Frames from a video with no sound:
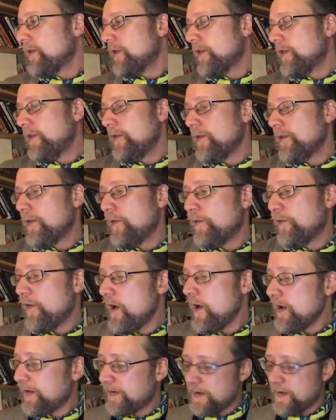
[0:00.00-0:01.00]
The
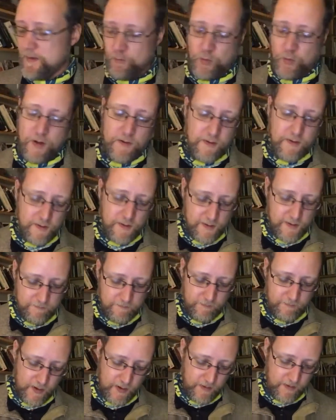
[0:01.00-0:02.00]
first thing, one of
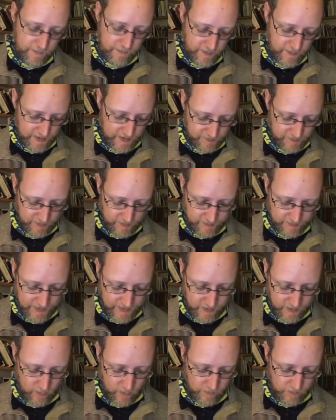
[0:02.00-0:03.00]
the things I
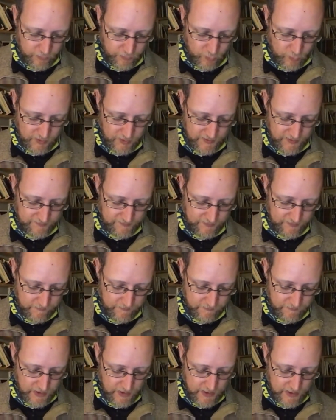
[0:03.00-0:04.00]
take on board is,
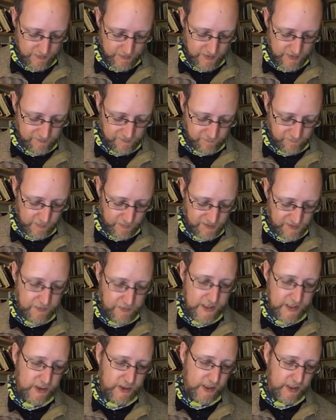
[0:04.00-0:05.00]
this is from a
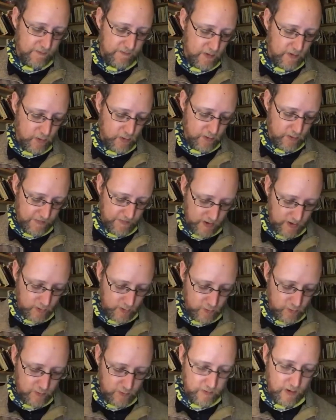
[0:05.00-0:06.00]
speech given called a man
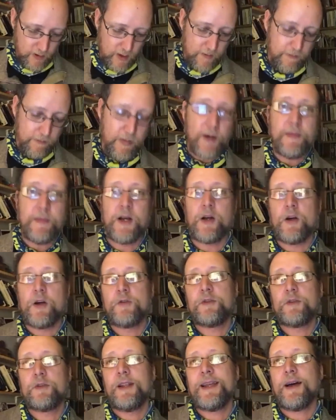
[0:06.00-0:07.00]
called Palmiro
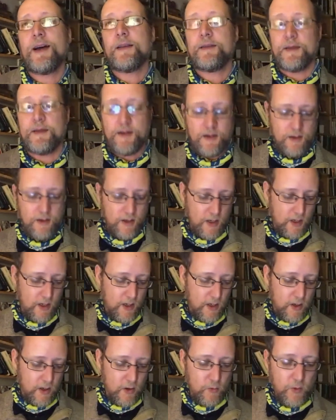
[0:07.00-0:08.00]
Togliatti,
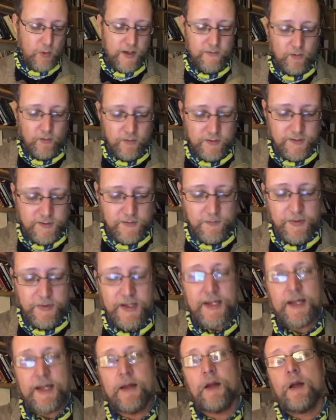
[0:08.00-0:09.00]
who went on to
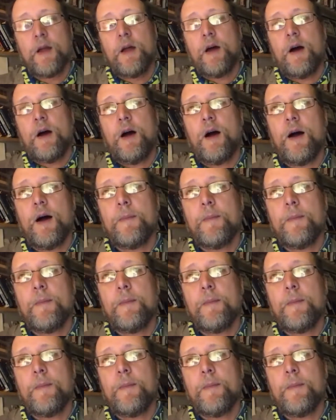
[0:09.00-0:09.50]
be a